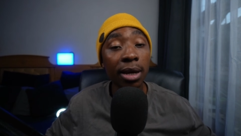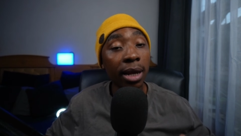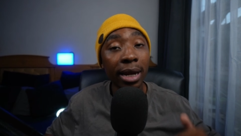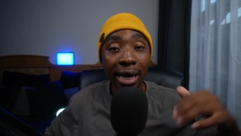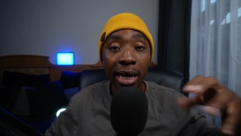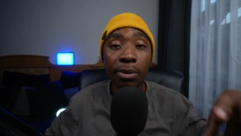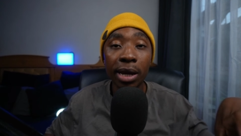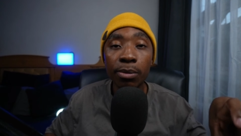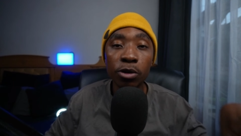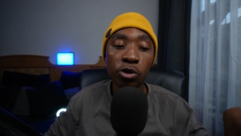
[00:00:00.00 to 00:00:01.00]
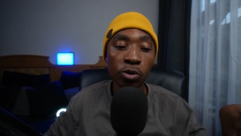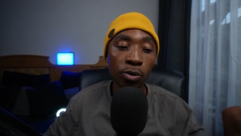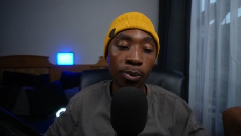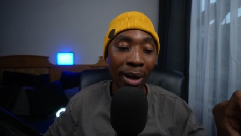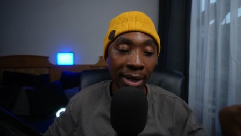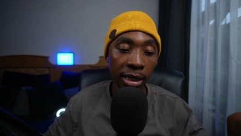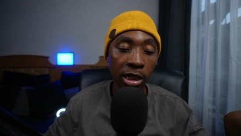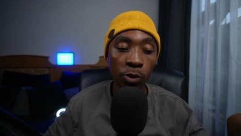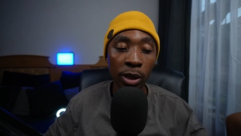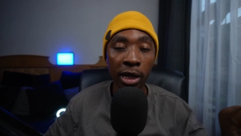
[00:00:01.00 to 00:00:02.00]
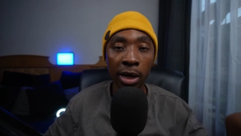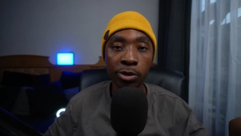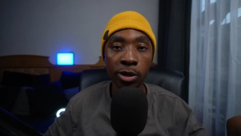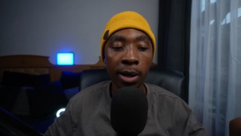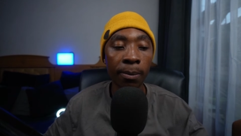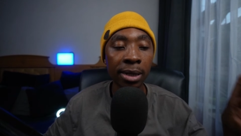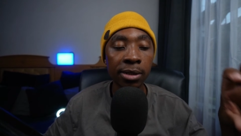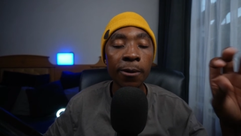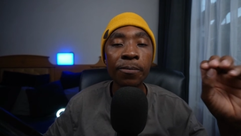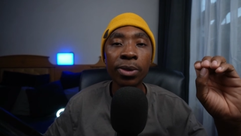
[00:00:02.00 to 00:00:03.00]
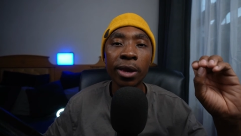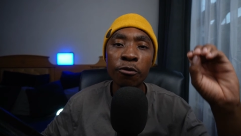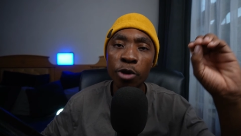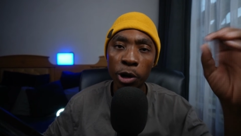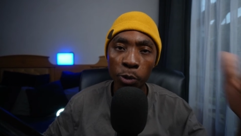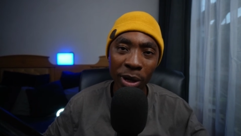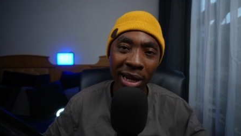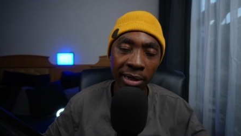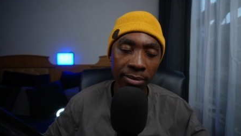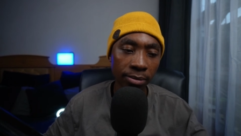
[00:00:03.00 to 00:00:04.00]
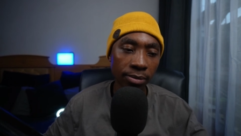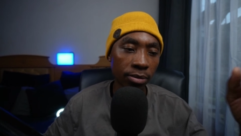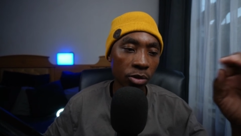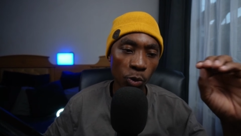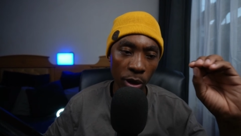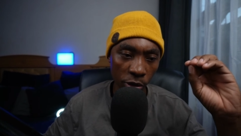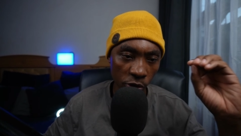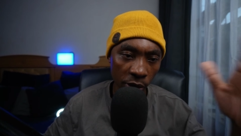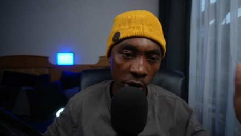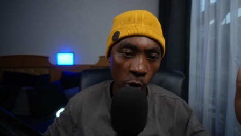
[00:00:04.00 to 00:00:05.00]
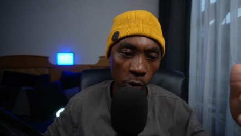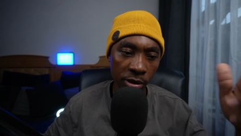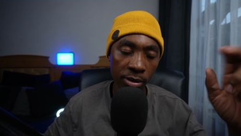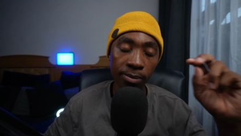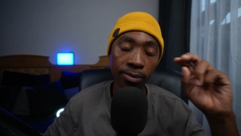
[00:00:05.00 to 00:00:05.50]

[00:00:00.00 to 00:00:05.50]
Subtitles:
They can be able to manage when it comes to that. But if we are not winning, we're not scoring goals,